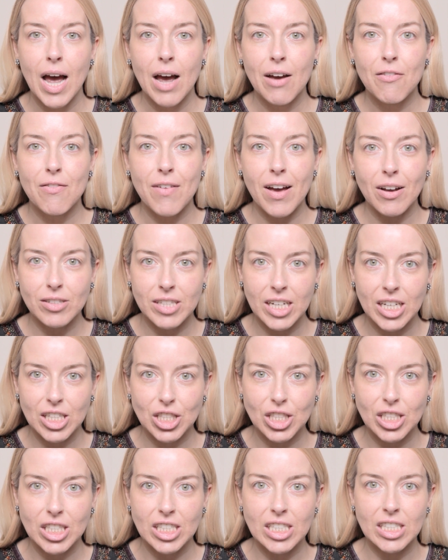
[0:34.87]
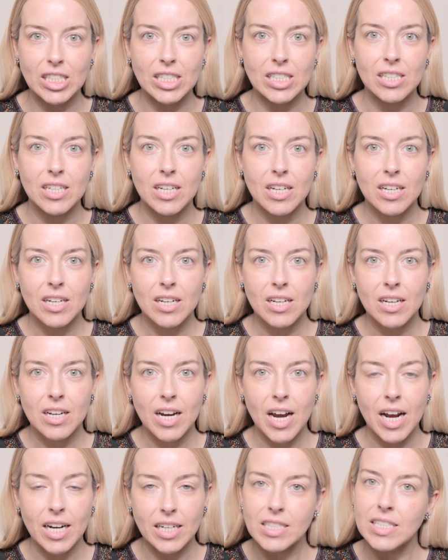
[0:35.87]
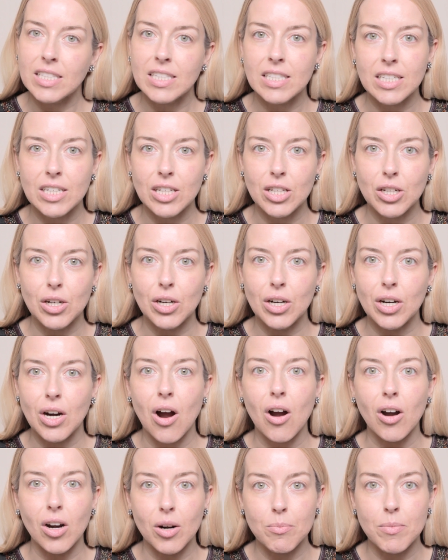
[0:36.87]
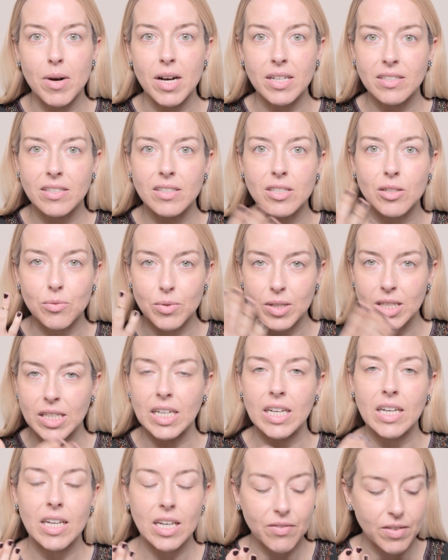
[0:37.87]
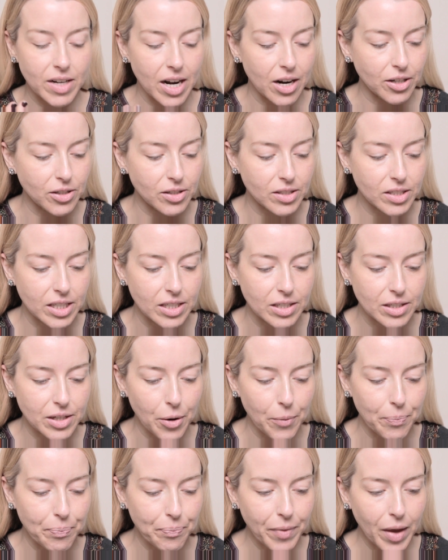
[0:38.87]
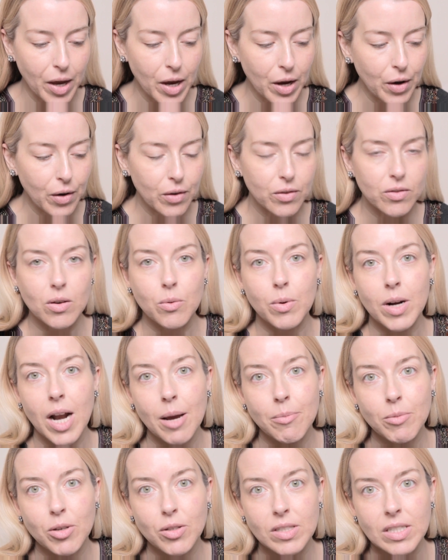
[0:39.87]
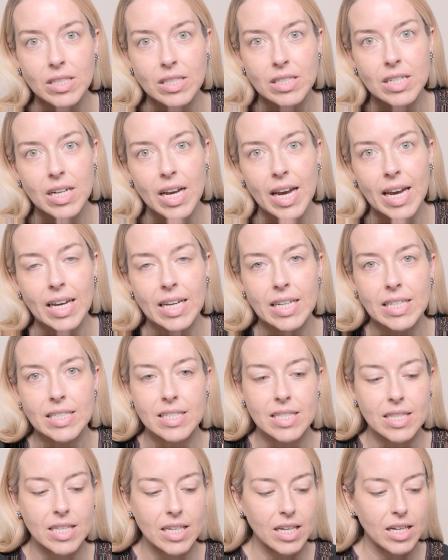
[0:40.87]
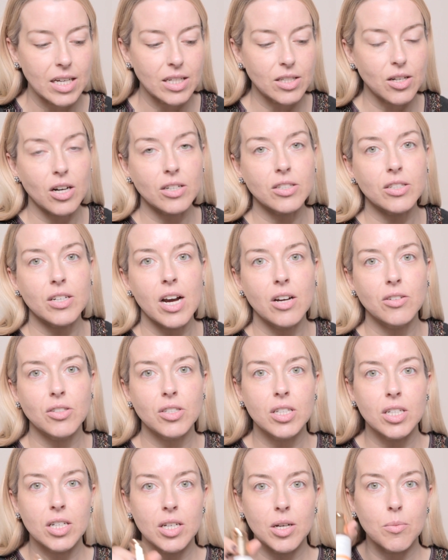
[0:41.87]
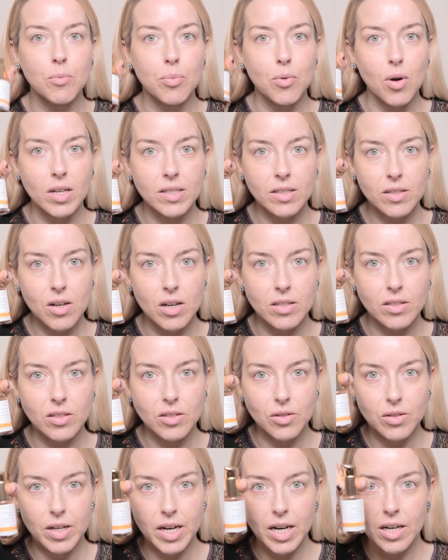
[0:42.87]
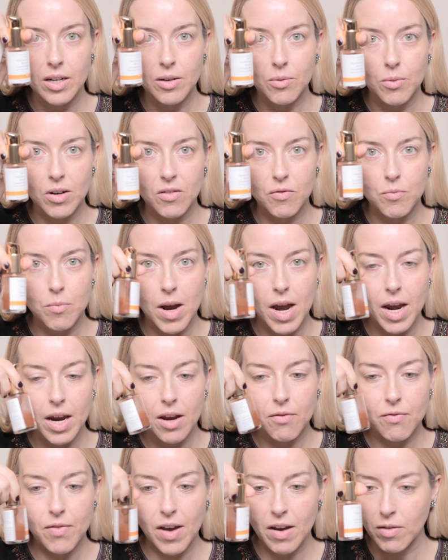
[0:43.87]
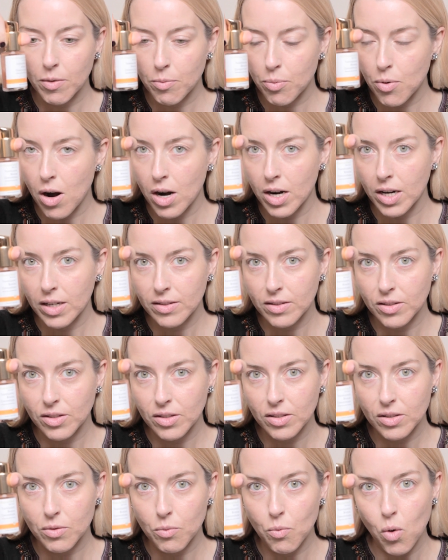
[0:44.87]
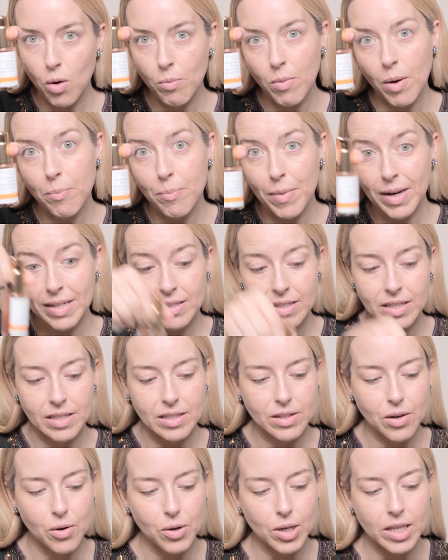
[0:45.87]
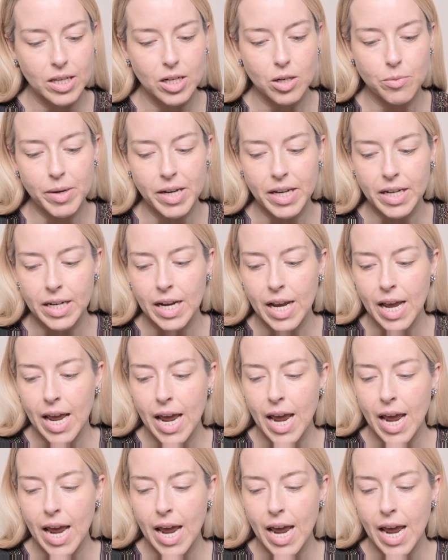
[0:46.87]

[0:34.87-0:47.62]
foundation and concealer are a must to really even out your skin tone. So what I'm using today is the Dr. Hauschka Bronze Concentrate, one of my favorite products, just to warm up my skin tone a little bit.